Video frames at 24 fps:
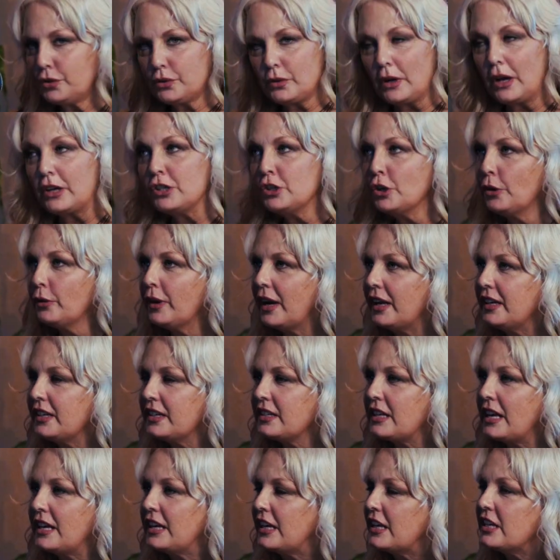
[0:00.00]
You know, and
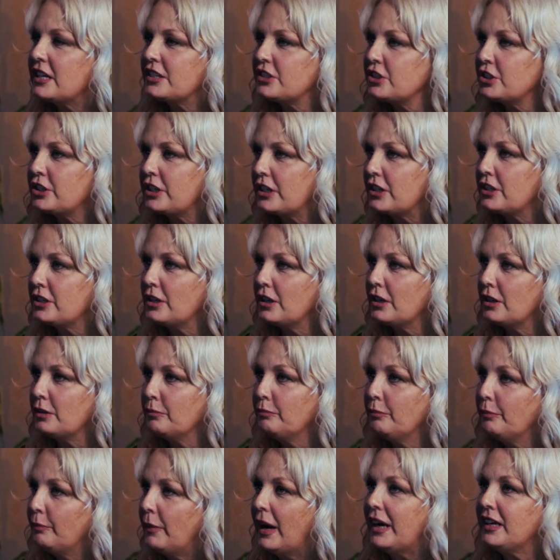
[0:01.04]
it is,
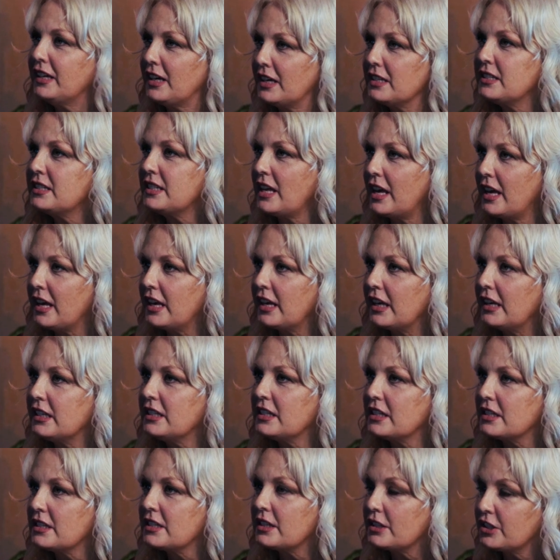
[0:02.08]
might I say, it
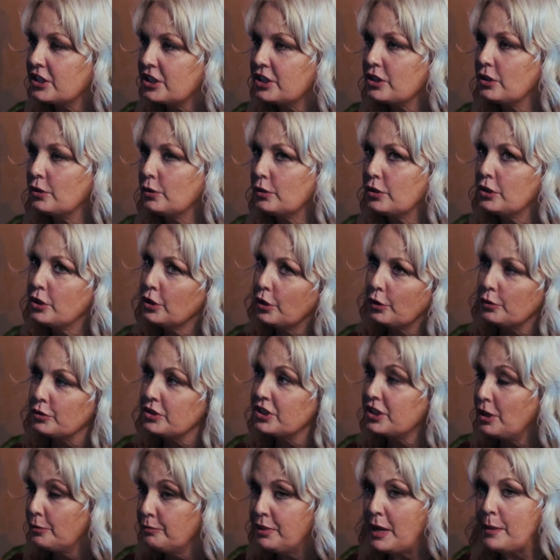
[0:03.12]
is, you know,
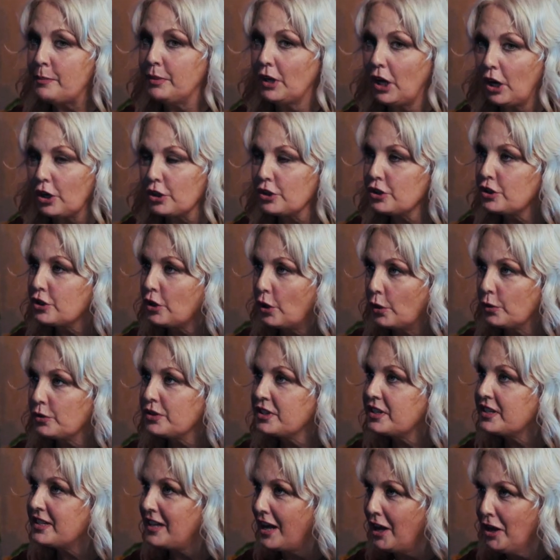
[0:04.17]
some people are so
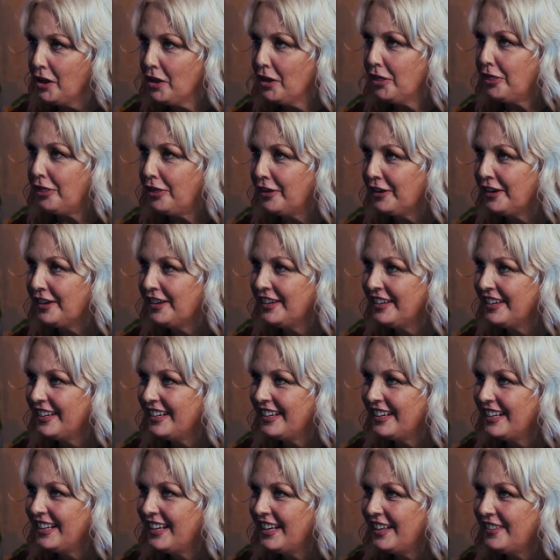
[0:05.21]
stealth
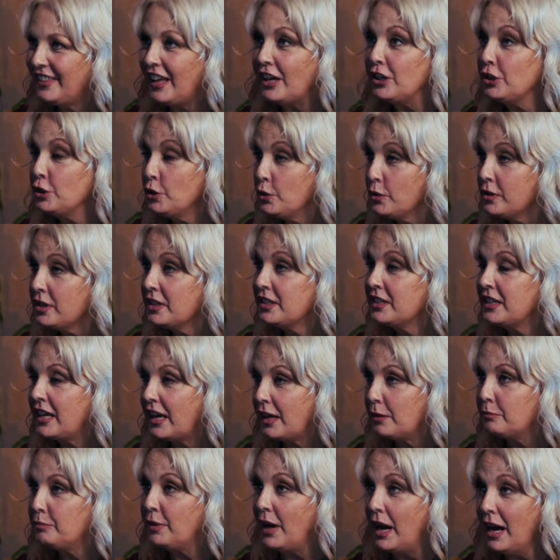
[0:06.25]
that you can
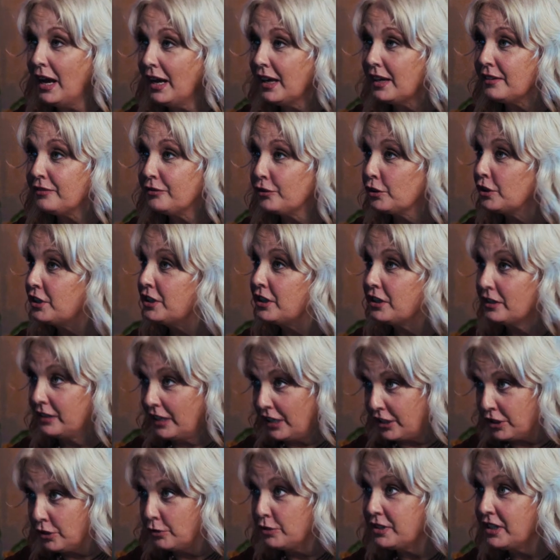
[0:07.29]
get by for you,
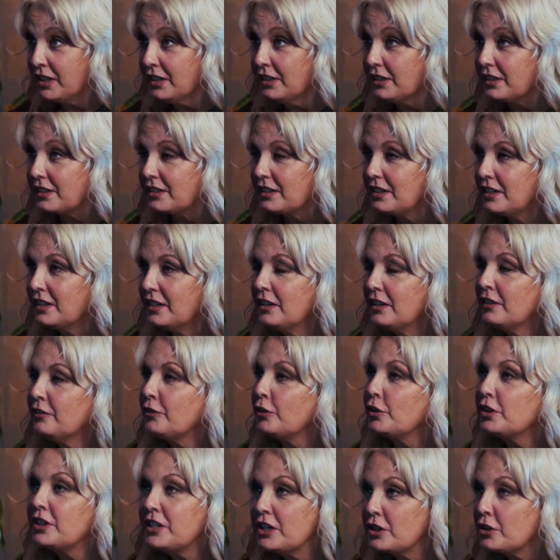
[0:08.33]
like you did,
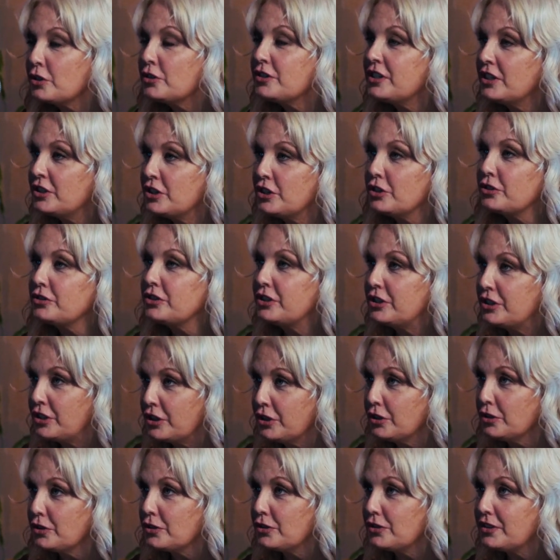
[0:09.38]
for years and years and
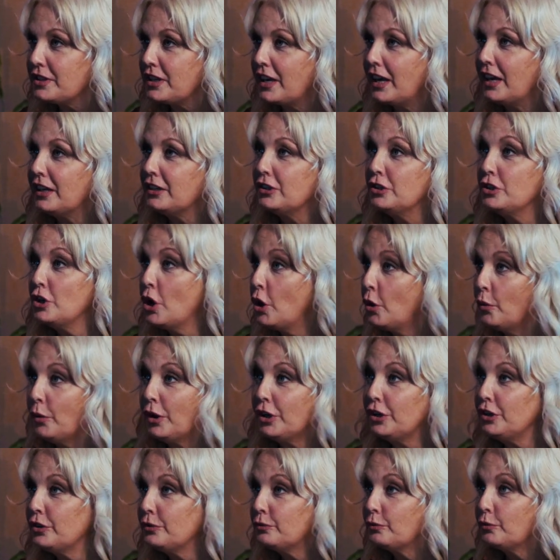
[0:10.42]
years, and no
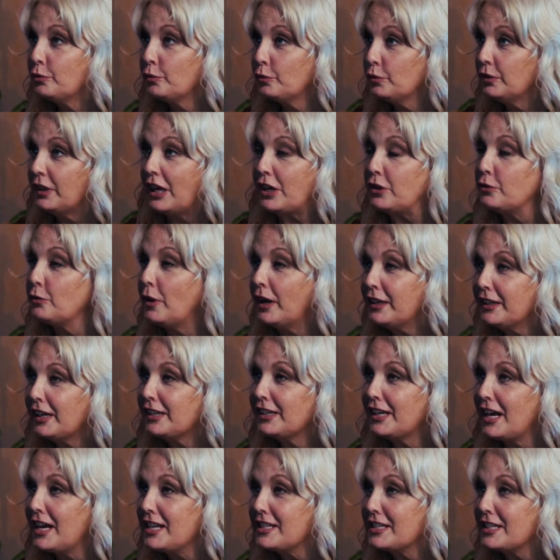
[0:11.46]
one like
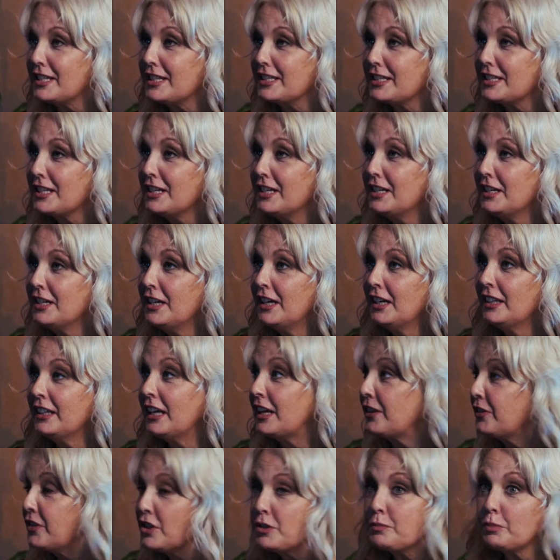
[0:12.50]
recognizes
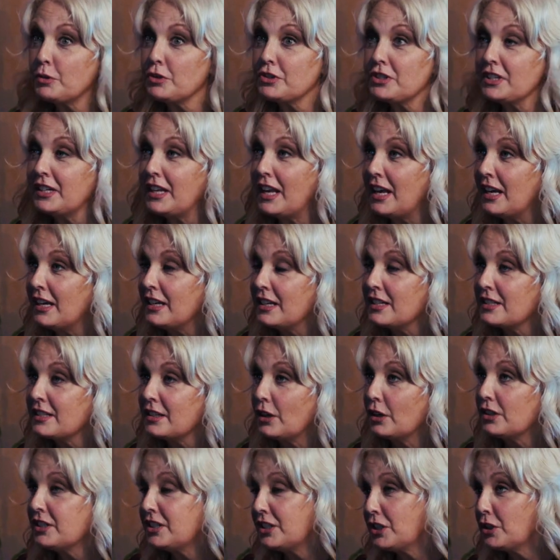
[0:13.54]
like this person has
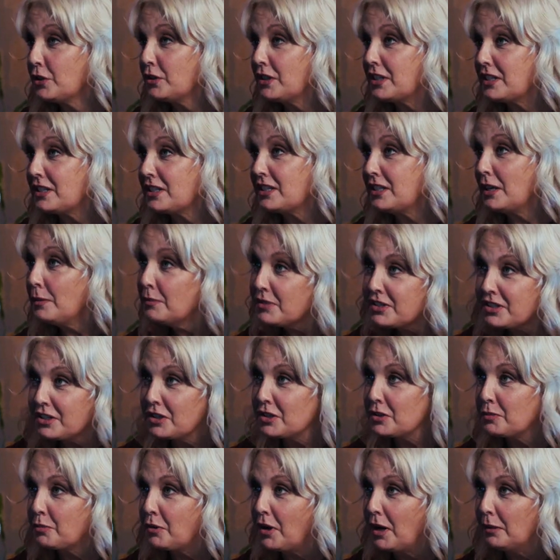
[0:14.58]
a serious
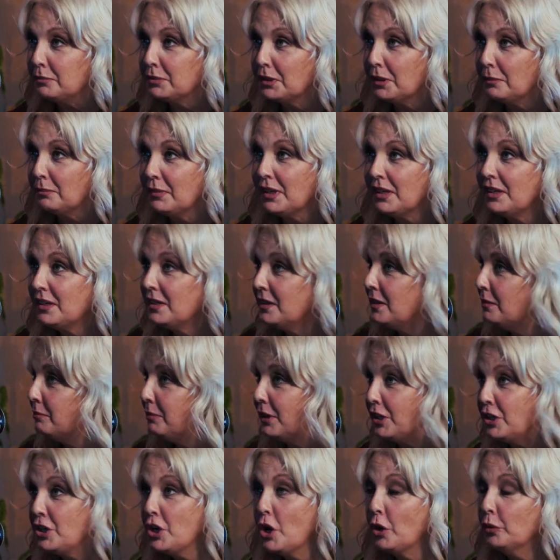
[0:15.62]
substance problem,
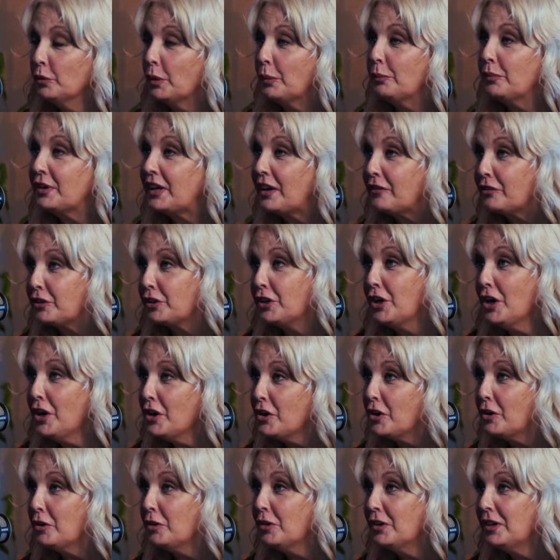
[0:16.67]
but no one would ever
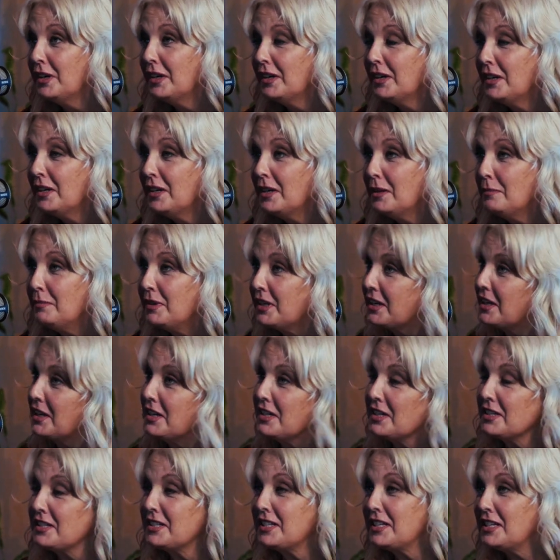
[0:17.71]
know
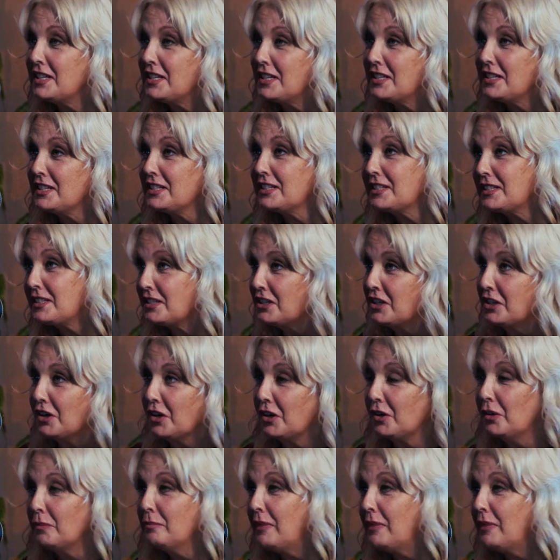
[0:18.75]
because he's, you know,